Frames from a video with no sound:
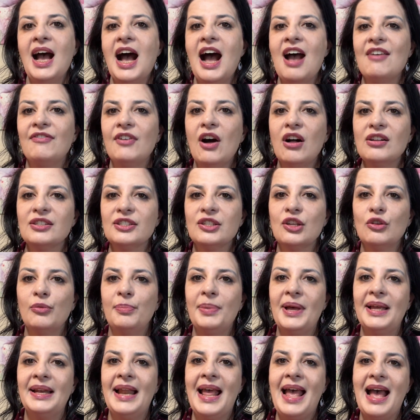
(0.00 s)
I've also
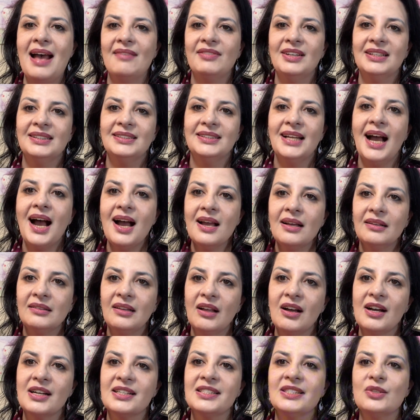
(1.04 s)
been having
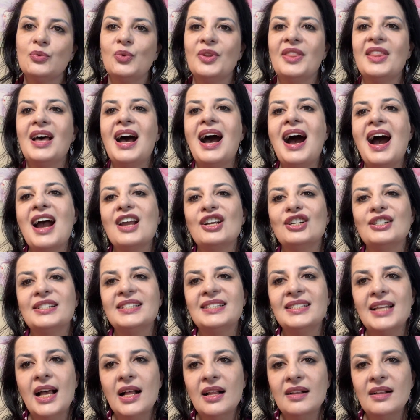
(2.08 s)
dialogues with the higher
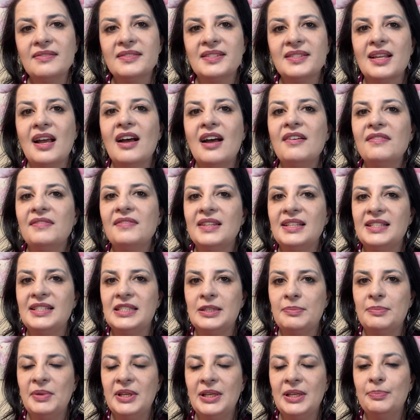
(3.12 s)
selves of
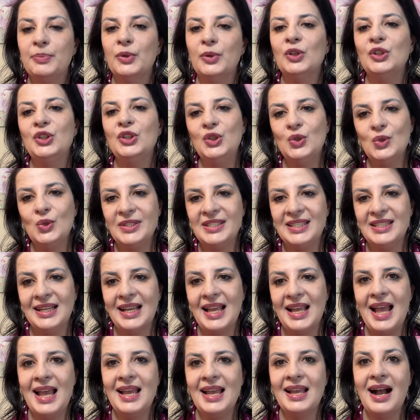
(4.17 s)
these people using
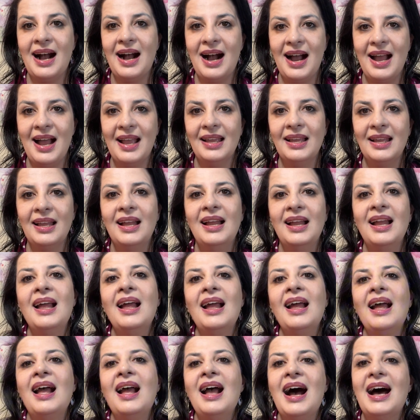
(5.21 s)
AI,
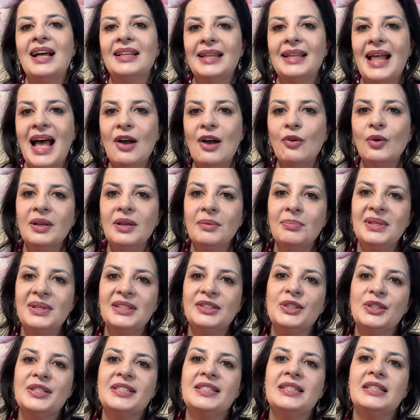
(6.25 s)
allowing me
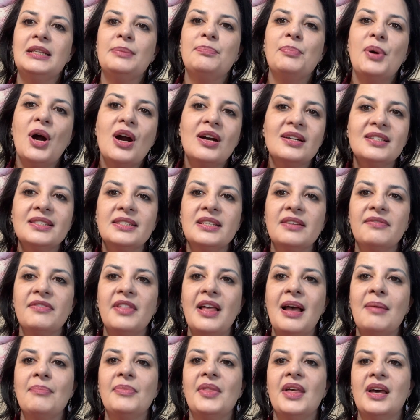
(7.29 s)
to see parts of
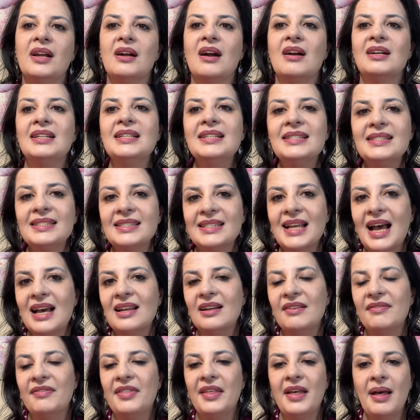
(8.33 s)
them that are
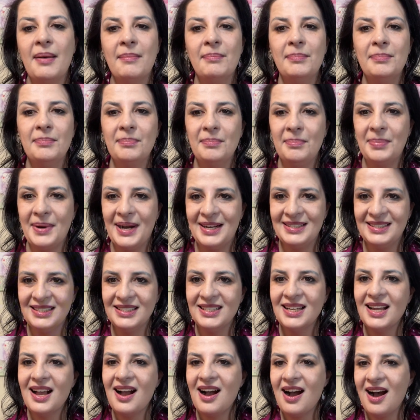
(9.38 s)
inside of them but
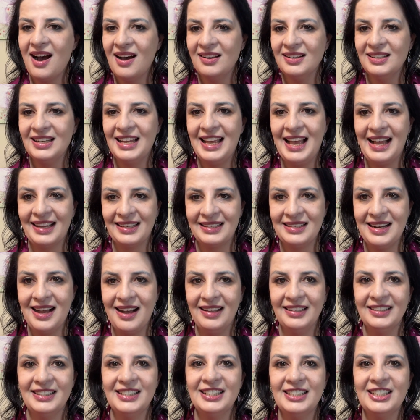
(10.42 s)

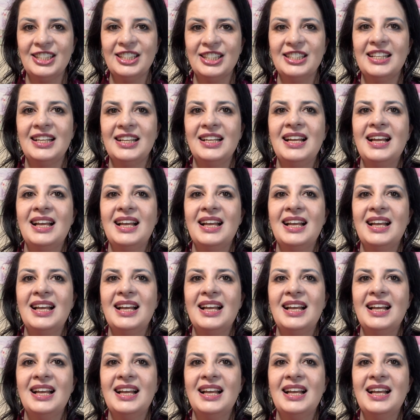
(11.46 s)
unacknowledged.